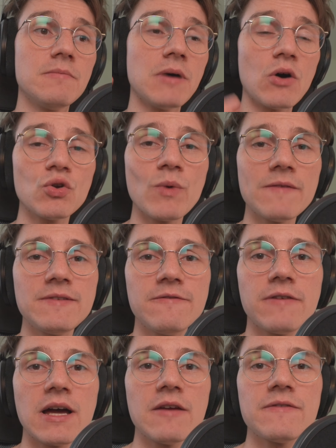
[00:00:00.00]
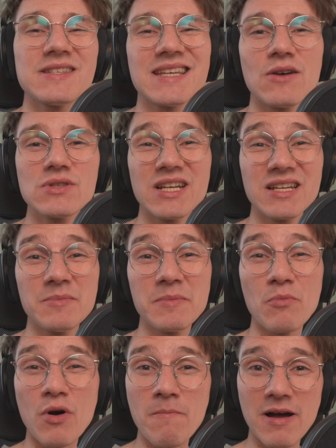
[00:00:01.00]
Maono Wave T5 sounds a little
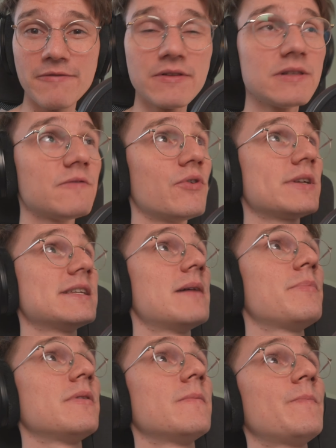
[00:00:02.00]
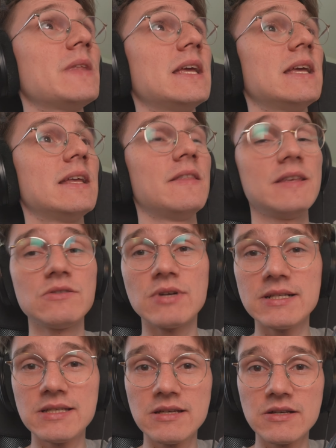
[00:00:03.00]
bit more muffled. For example, this
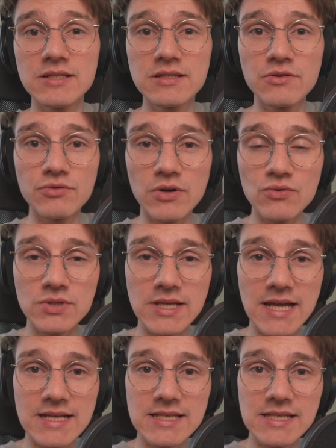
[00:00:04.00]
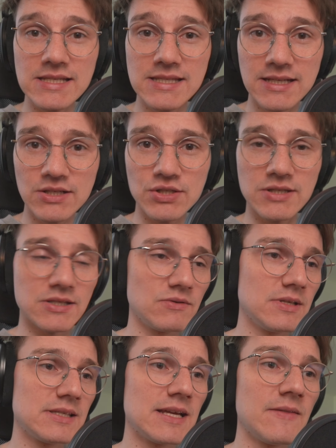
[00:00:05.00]
right here is the RØDE NT Signature
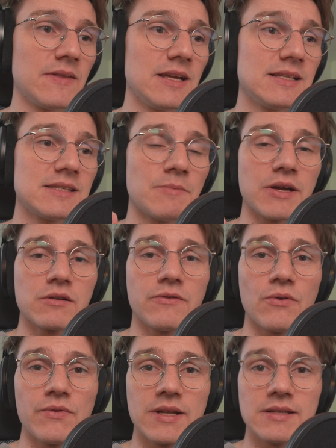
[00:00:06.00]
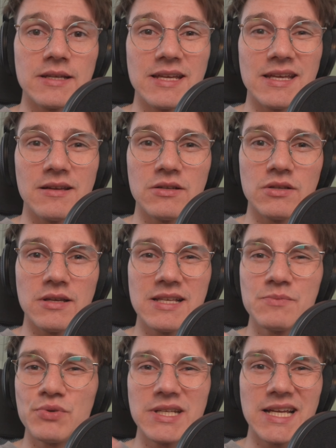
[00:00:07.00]
Series, and it's a microphone that
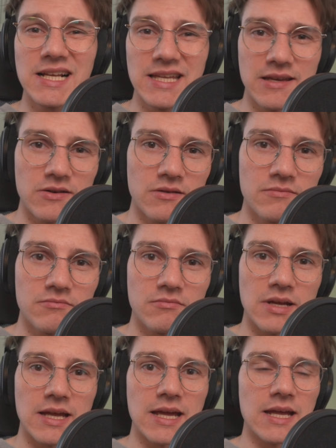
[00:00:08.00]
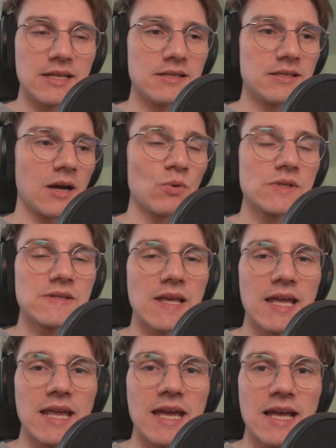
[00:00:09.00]
is pretty clear and I would
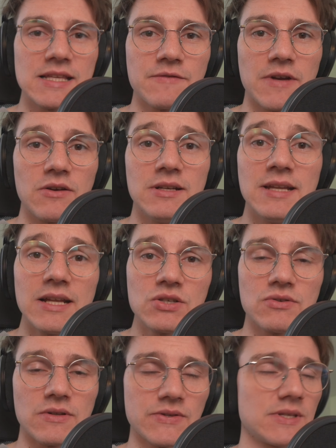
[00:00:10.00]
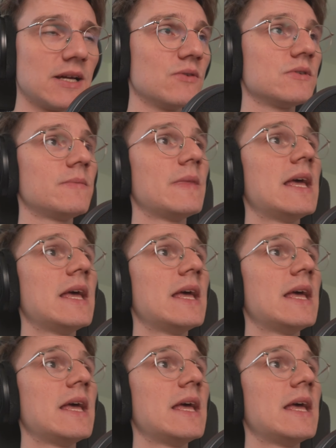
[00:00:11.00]
say has a very natural sound.